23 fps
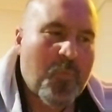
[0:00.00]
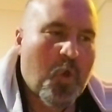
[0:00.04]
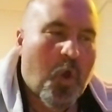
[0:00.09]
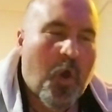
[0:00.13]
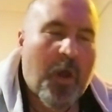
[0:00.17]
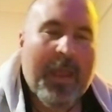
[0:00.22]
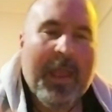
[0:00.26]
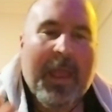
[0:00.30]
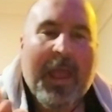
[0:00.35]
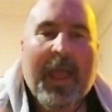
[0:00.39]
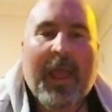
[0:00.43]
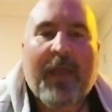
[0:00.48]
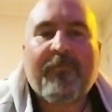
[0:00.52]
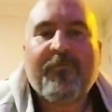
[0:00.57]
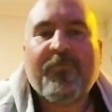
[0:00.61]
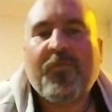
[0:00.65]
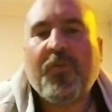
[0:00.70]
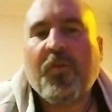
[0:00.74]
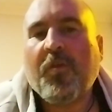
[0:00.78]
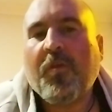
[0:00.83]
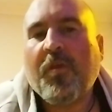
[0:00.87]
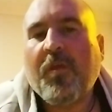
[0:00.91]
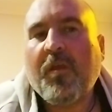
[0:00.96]

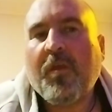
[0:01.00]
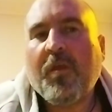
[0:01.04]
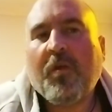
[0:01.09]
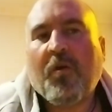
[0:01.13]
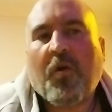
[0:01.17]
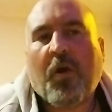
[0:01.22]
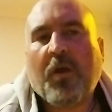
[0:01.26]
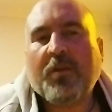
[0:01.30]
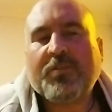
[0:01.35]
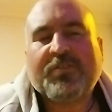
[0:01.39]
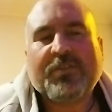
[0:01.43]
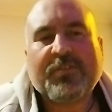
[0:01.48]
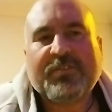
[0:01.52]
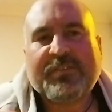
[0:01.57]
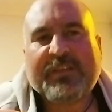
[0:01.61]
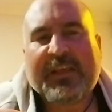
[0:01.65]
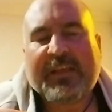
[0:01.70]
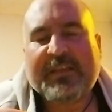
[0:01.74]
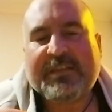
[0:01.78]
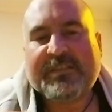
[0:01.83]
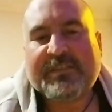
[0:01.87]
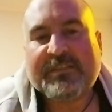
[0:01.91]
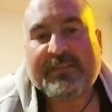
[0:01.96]
I just
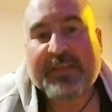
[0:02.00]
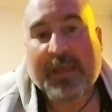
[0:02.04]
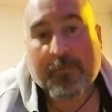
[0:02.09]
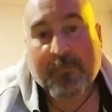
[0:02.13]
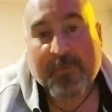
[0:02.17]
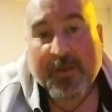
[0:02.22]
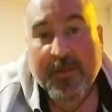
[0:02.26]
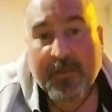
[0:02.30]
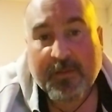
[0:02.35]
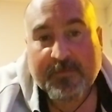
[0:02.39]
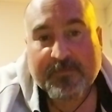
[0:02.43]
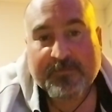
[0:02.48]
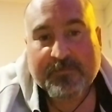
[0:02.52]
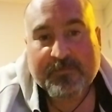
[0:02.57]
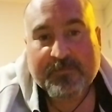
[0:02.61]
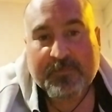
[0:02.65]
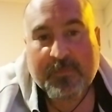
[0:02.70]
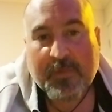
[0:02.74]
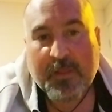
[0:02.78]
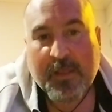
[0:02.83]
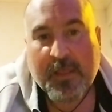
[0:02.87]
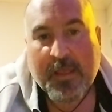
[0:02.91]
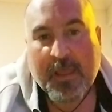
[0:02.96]
examine it,
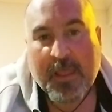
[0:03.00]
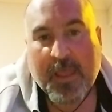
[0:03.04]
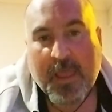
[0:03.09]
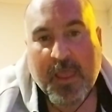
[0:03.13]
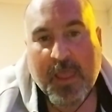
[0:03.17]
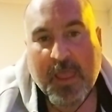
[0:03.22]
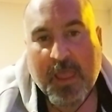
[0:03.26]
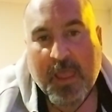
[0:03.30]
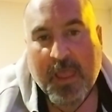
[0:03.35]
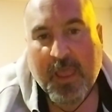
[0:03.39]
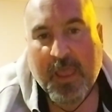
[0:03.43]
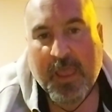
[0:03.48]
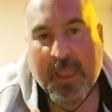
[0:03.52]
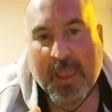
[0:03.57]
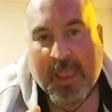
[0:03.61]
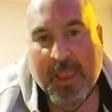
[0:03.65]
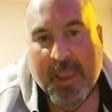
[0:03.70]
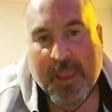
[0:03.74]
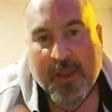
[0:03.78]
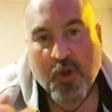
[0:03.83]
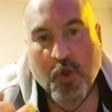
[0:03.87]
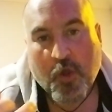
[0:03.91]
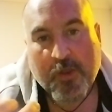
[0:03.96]

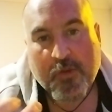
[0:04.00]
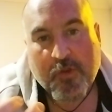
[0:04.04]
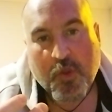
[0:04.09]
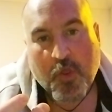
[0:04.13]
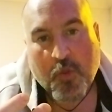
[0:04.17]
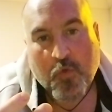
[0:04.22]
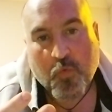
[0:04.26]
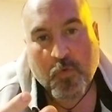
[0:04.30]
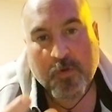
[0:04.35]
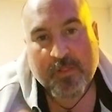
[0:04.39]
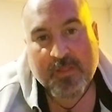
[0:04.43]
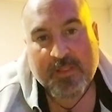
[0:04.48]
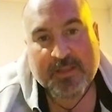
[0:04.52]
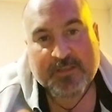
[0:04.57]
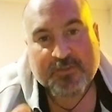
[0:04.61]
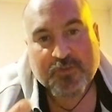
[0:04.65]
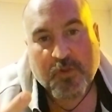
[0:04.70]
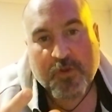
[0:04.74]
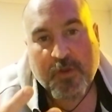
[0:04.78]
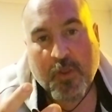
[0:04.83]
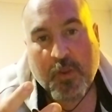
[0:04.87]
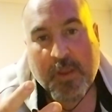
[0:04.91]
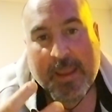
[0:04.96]
and I know what it is,
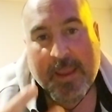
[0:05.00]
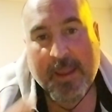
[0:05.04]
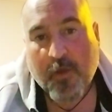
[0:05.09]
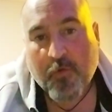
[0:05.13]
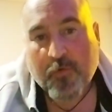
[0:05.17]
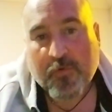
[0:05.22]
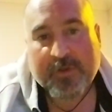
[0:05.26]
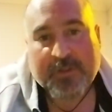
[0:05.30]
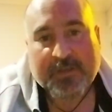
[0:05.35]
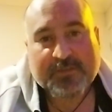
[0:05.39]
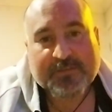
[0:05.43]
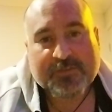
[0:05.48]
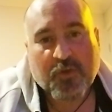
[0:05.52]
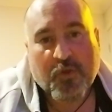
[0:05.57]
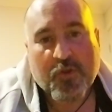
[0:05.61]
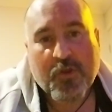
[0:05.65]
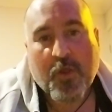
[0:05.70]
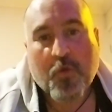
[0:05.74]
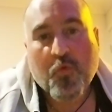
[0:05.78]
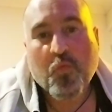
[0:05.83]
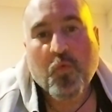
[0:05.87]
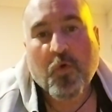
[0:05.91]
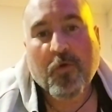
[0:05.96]
I know how it is, I
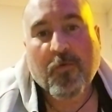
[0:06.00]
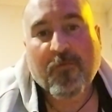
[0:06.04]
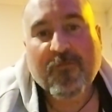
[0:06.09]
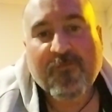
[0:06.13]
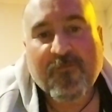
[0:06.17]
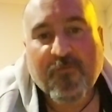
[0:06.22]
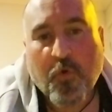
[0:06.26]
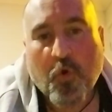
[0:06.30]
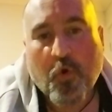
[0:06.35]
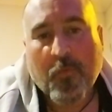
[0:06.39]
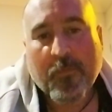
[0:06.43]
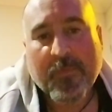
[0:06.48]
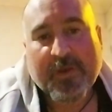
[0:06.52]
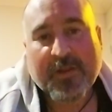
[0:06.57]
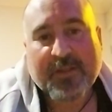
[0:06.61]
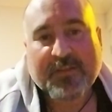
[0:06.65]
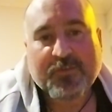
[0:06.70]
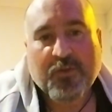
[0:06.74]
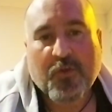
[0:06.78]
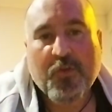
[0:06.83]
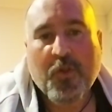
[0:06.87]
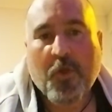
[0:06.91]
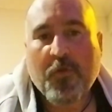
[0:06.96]
know what form it is,
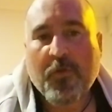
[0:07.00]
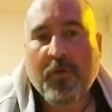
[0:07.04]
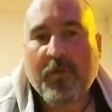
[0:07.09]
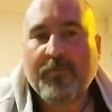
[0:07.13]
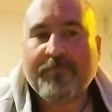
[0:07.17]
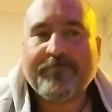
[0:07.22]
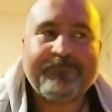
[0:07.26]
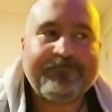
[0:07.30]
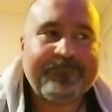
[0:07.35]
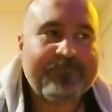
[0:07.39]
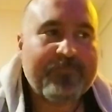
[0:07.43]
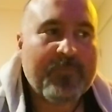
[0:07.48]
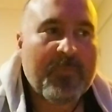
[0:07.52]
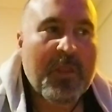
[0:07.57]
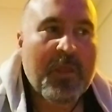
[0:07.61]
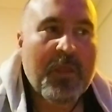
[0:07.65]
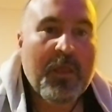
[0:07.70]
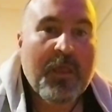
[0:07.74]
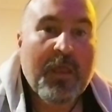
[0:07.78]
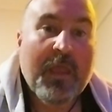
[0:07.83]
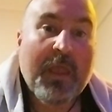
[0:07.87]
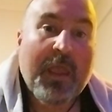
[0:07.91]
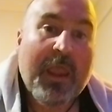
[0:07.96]
I know
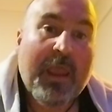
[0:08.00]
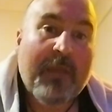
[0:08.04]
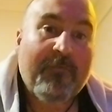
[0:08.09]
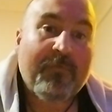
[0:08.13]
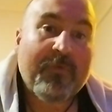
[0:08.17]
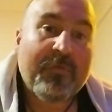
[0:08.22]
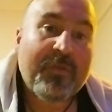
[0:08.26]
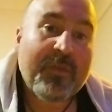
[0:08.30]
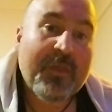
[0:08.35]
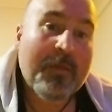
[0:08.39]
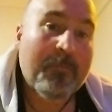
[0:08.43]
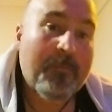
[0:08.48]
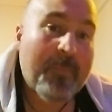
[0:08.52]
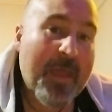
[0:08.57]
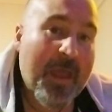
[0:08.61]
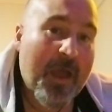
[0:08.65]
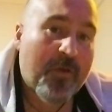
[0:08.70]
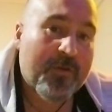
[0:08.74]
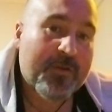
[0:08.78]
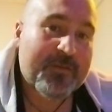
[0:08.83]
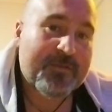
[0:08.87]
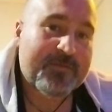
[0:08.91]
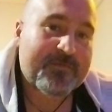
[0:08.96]
everything
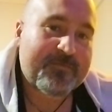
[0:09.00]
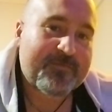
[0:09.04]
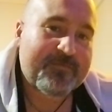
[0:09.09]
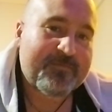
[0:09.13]
about it.